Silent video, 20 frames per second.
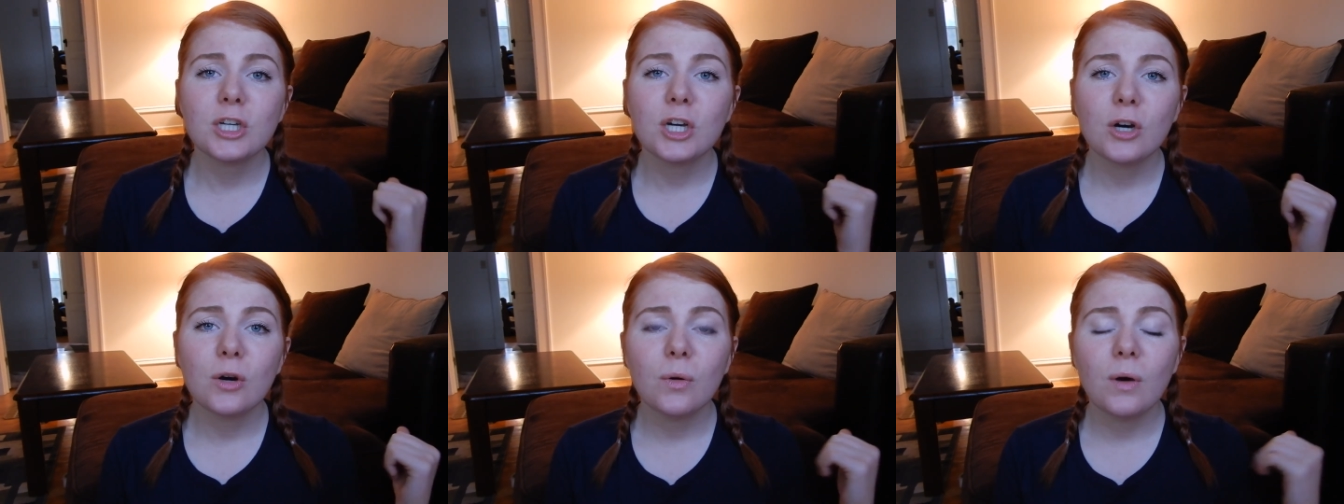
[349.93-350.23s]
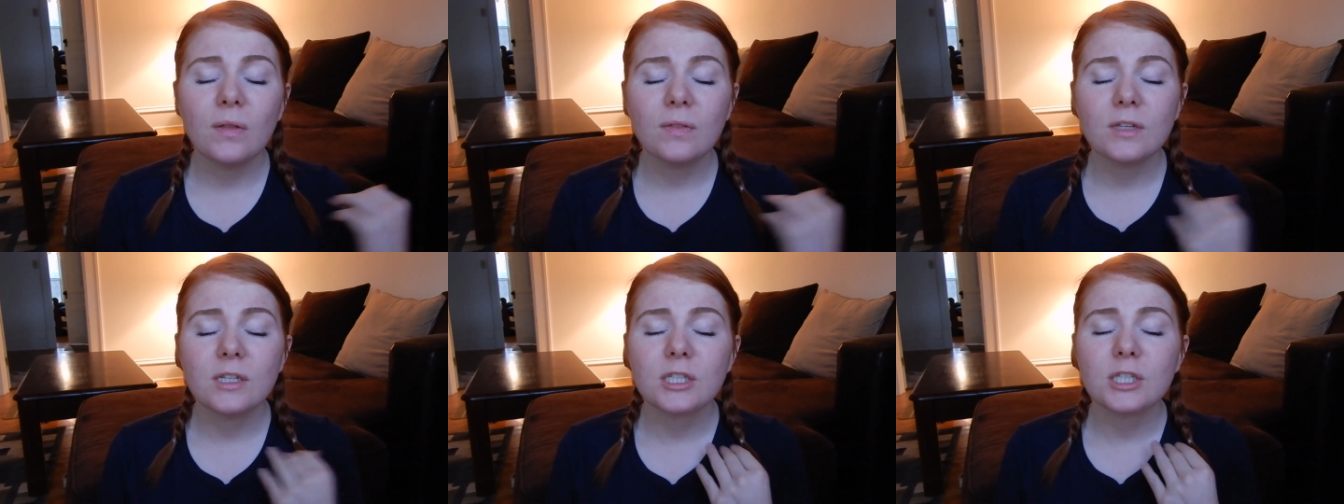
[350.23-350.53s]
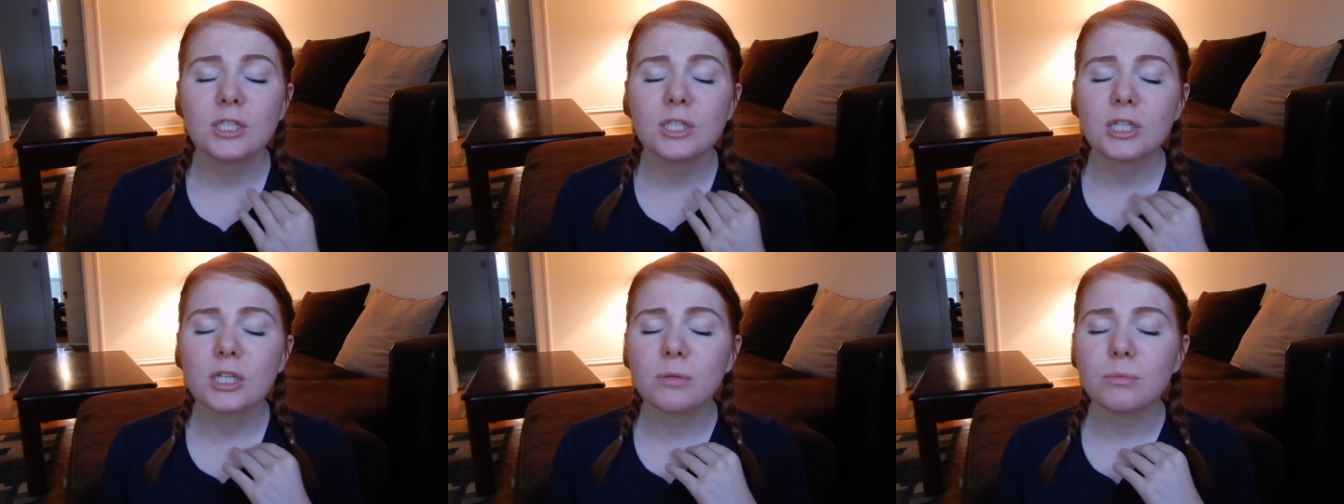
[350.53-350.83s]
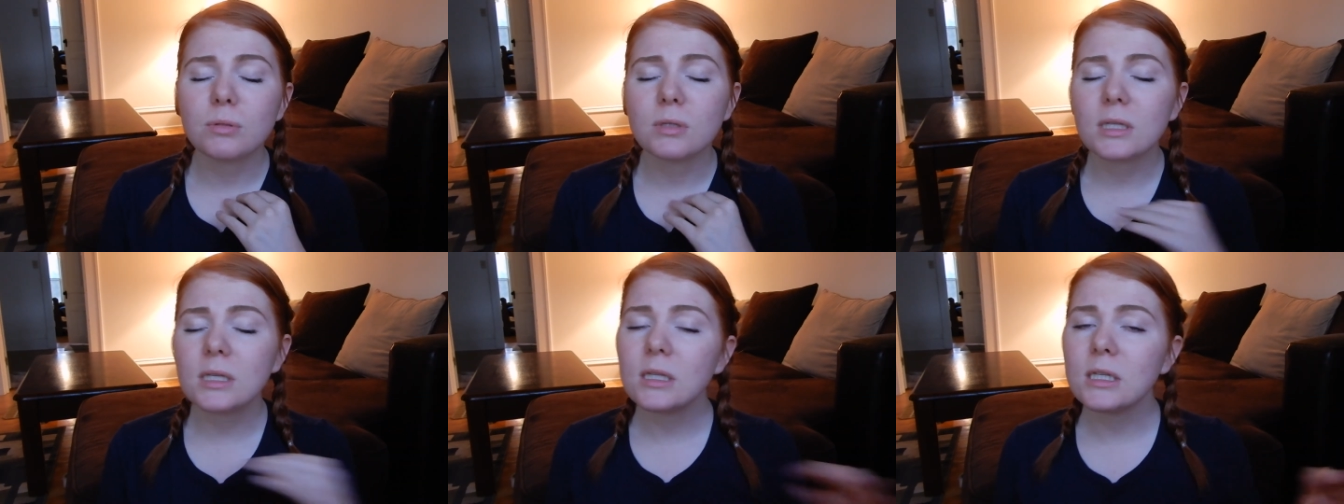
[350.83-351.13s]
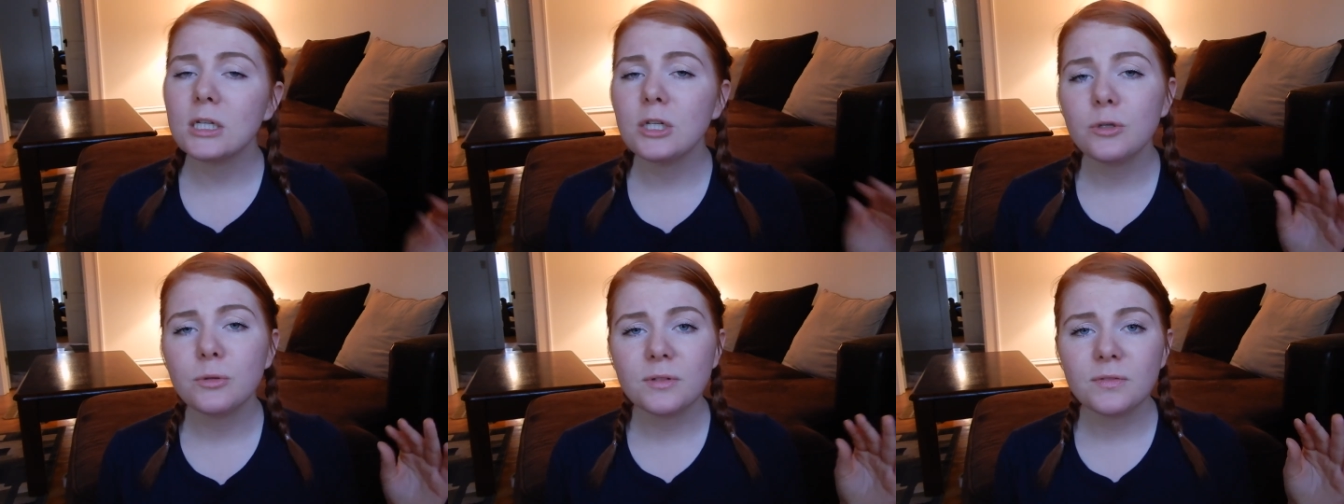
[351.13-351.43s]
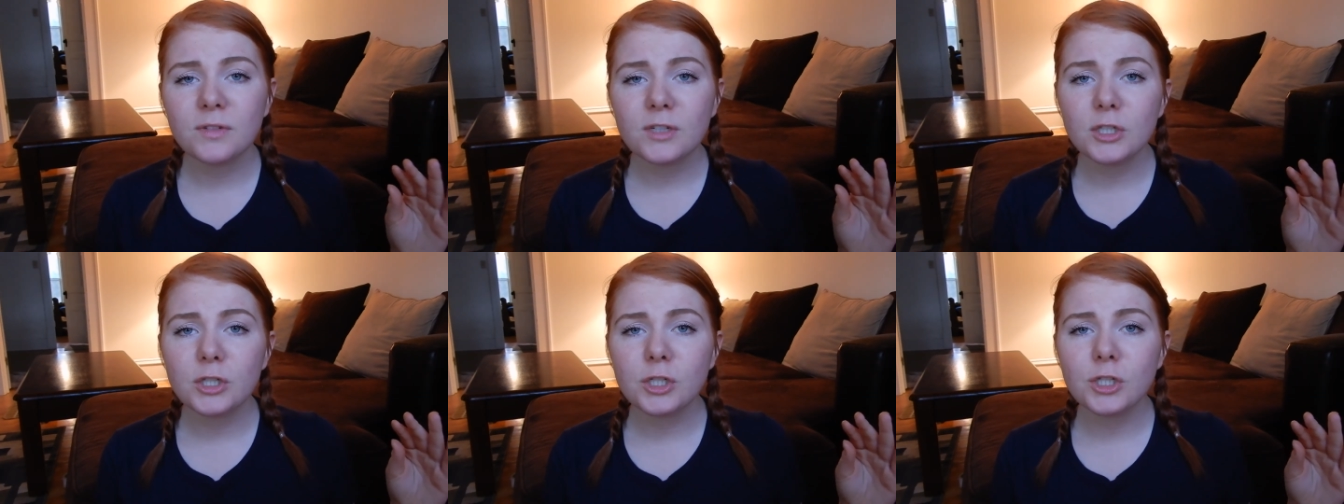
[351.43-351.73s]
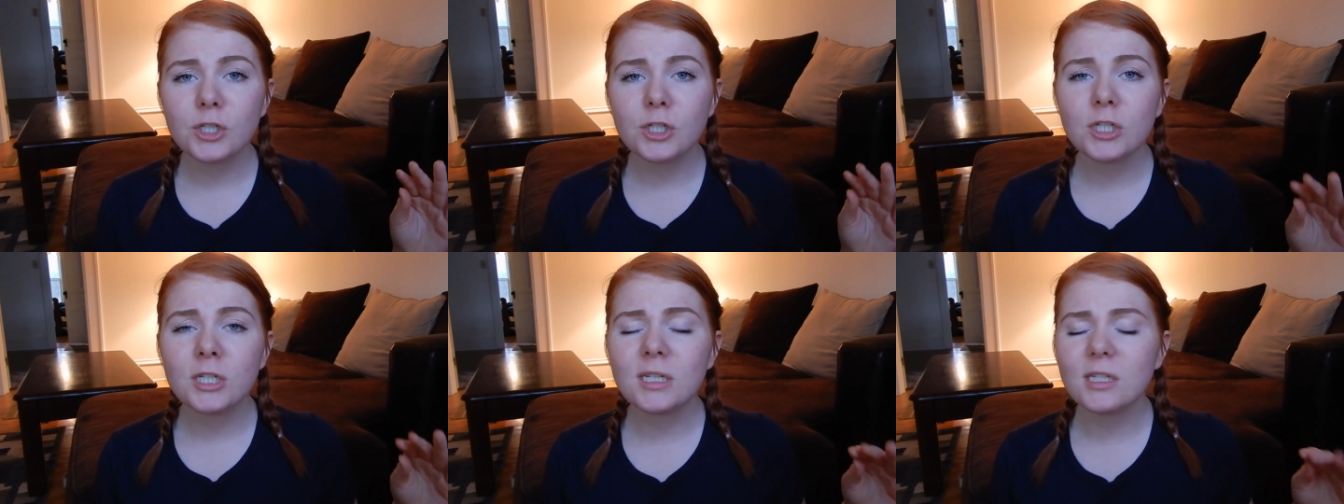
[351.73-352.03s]
go on this completely new
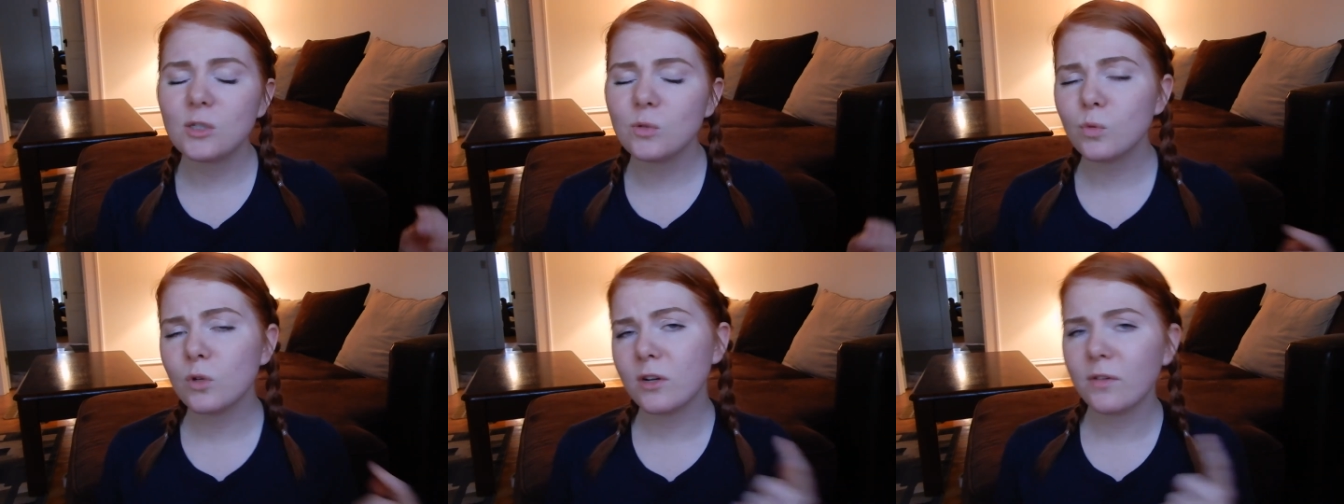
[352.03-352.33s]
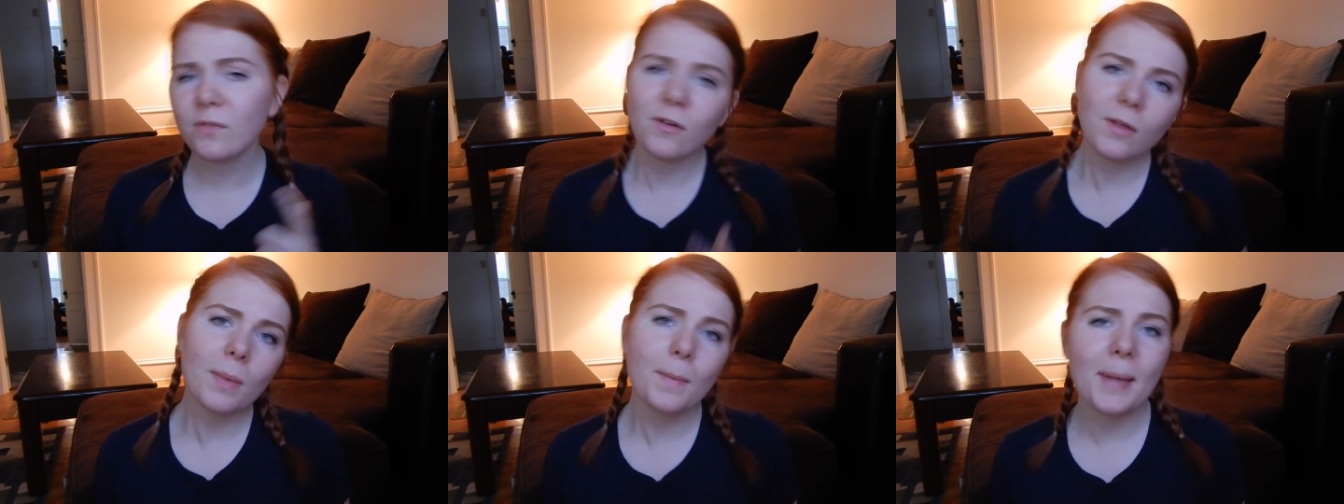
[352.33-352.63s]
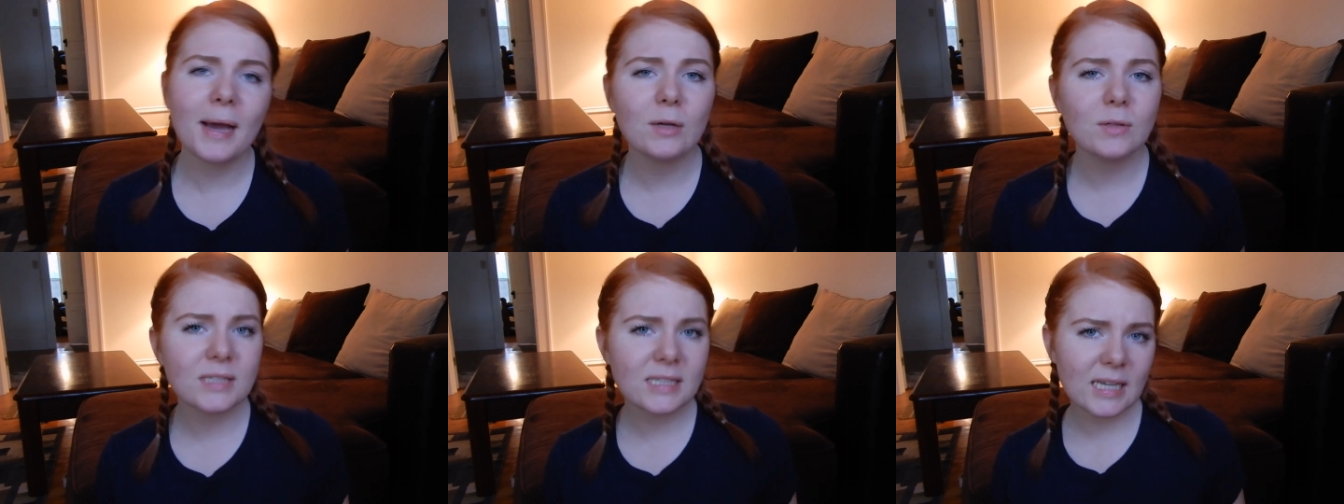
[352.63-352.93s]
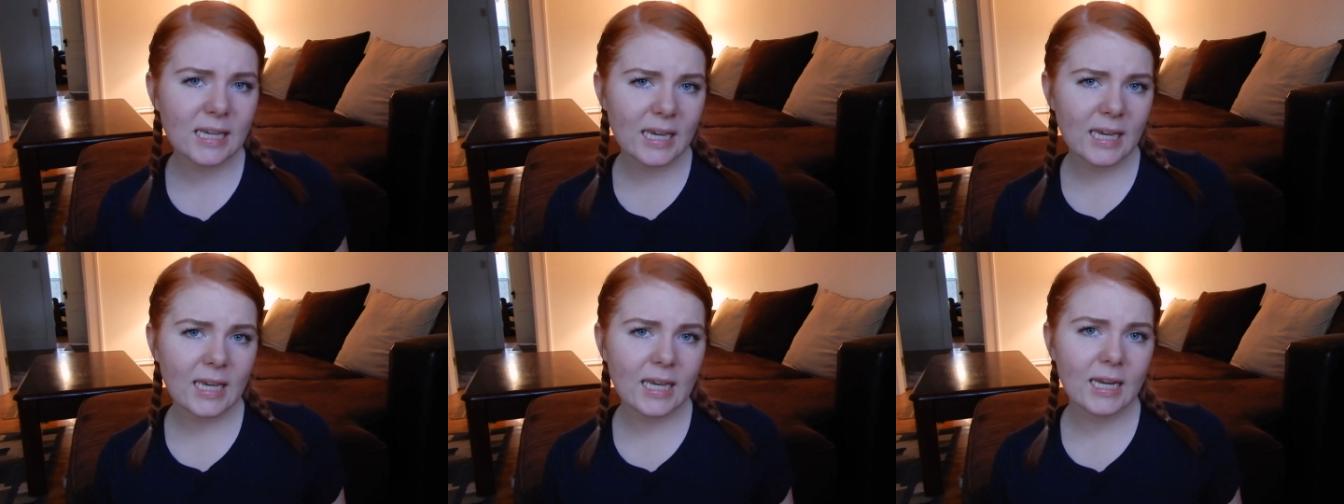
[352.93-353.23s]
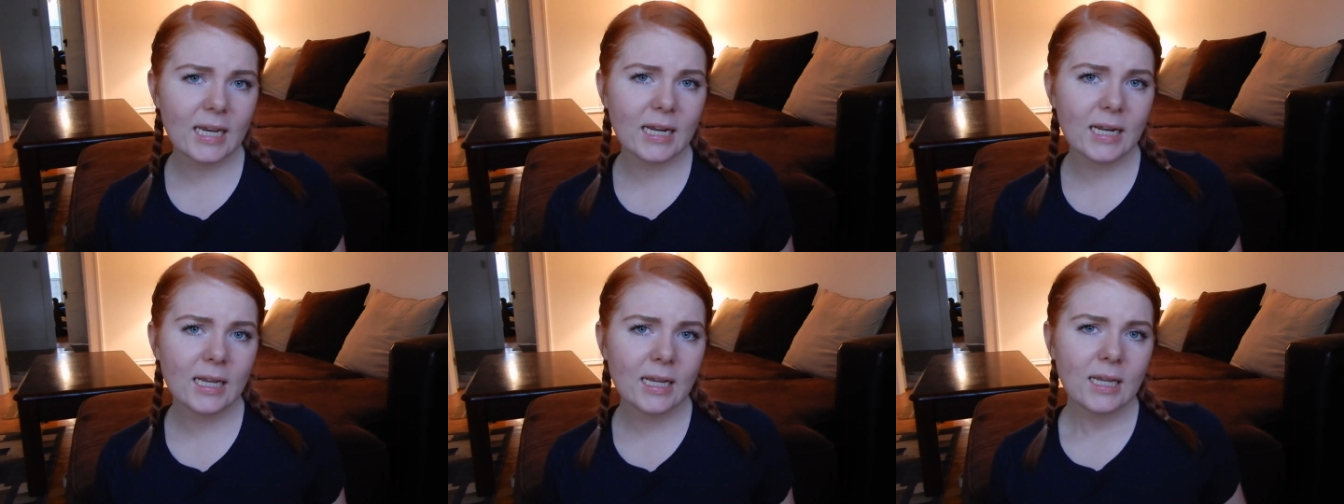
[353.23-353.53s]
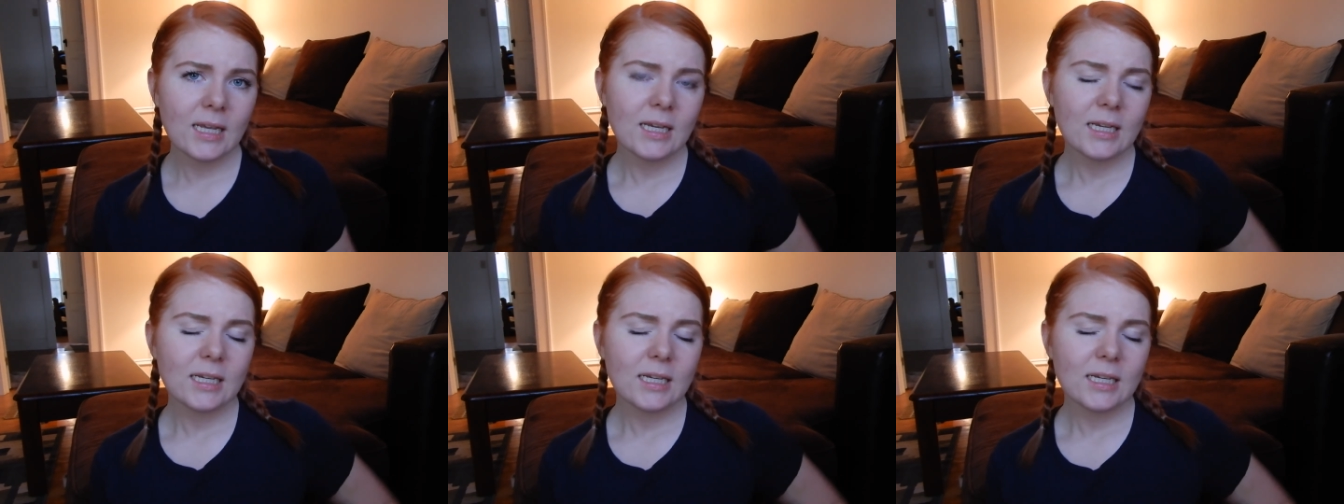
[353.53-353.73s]
adventure, get to work for the mouse again,